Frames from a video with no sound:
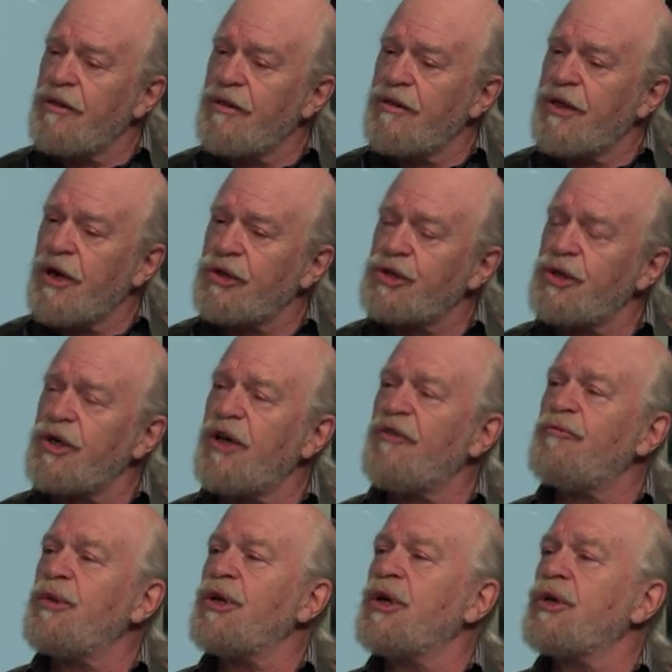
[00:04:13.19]
there should
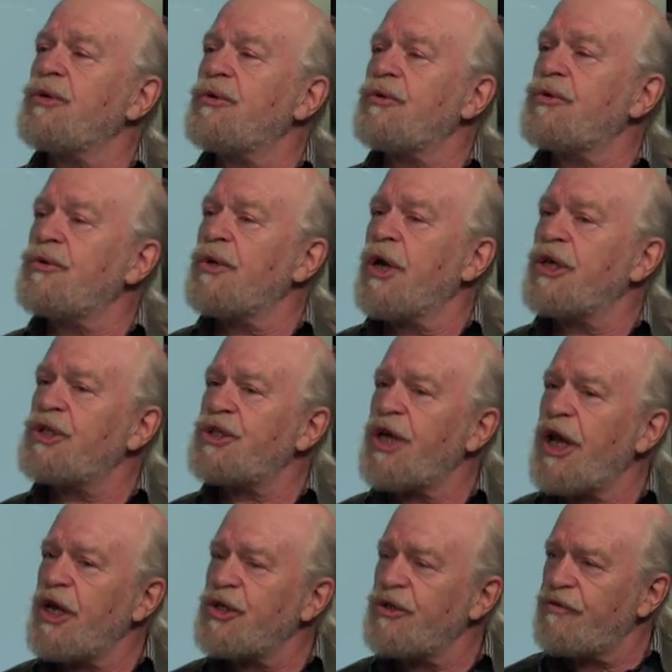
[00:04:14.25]
have been a
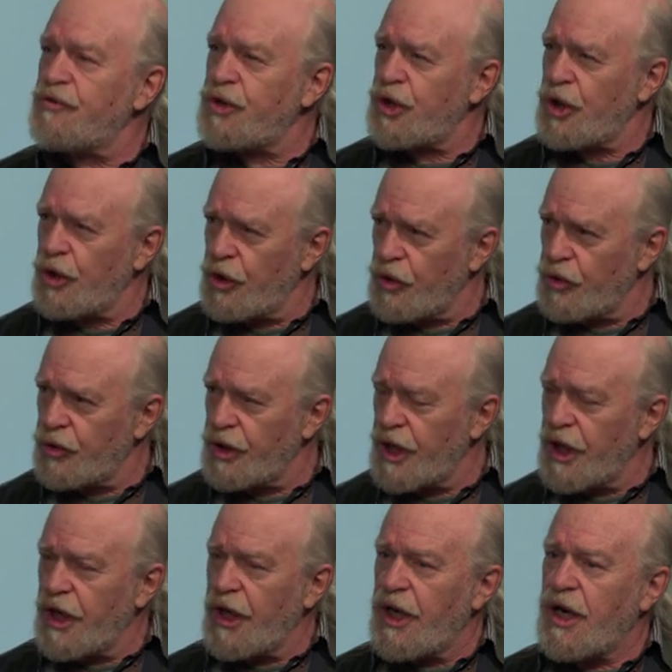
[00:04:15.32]
change of tone
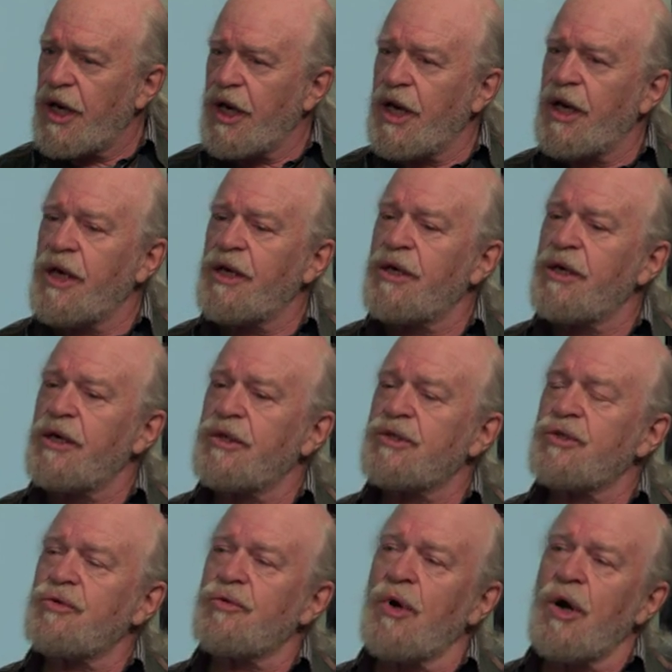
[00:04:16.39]
and a
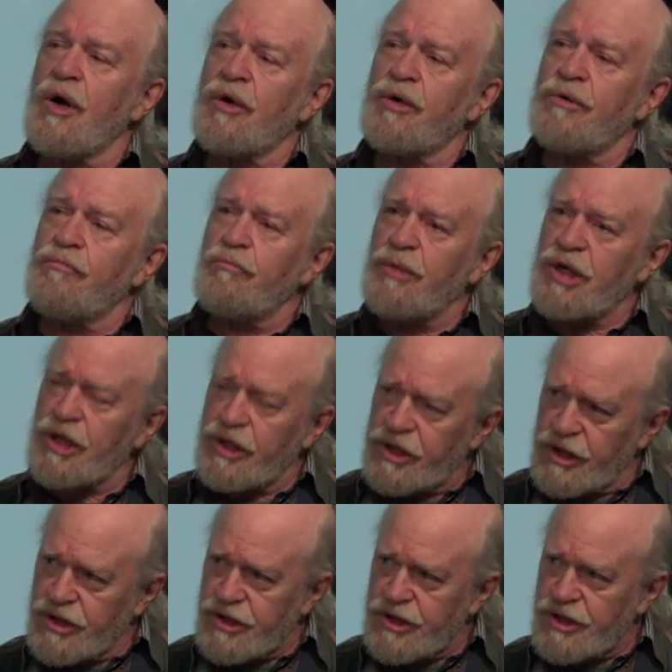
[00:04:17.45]
stronger
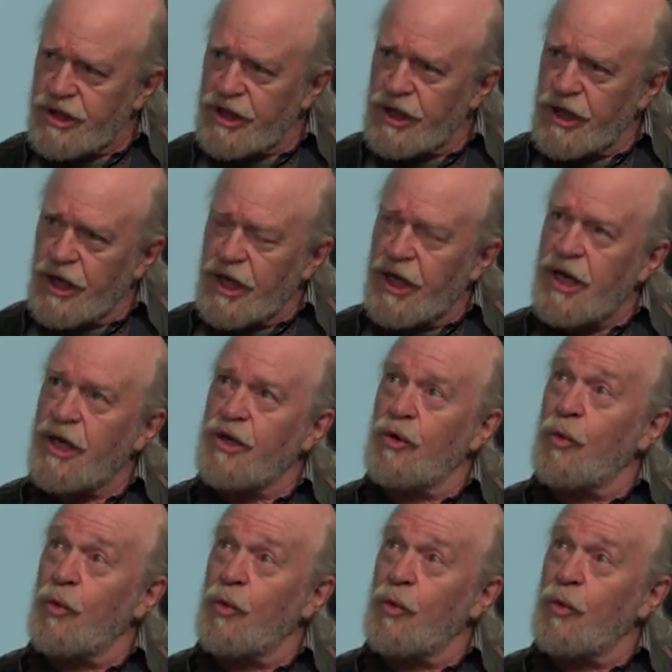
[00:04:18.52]
militancy and